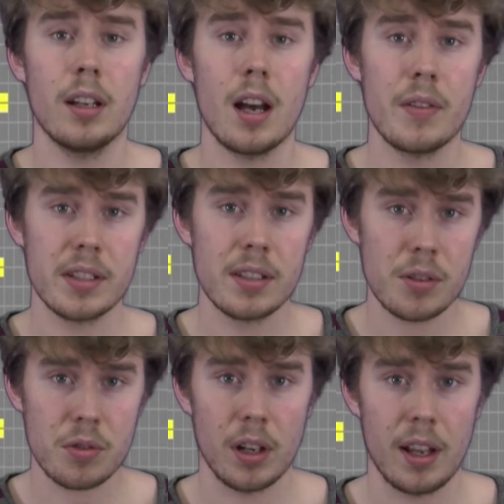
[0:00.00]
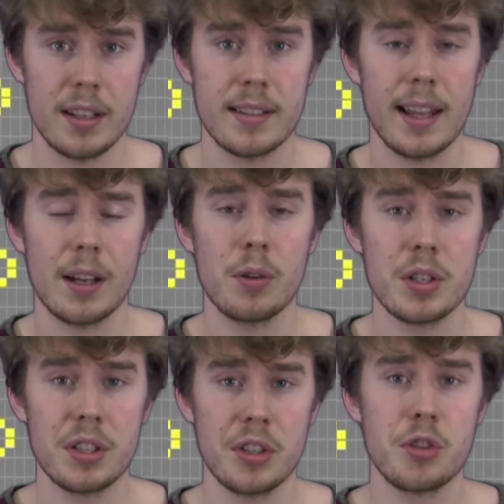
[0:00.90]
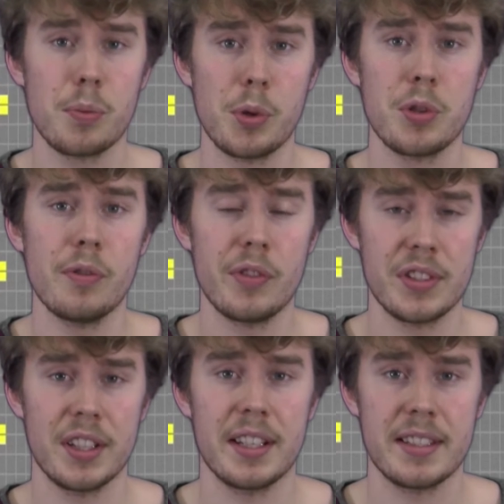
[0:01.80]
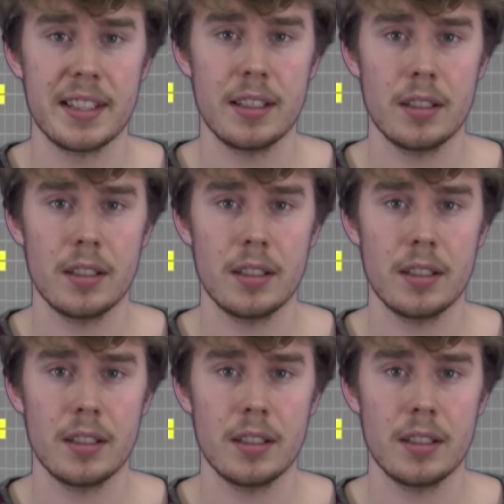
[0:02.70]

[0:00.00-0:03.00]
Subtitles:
have a centralized language distribution vicinity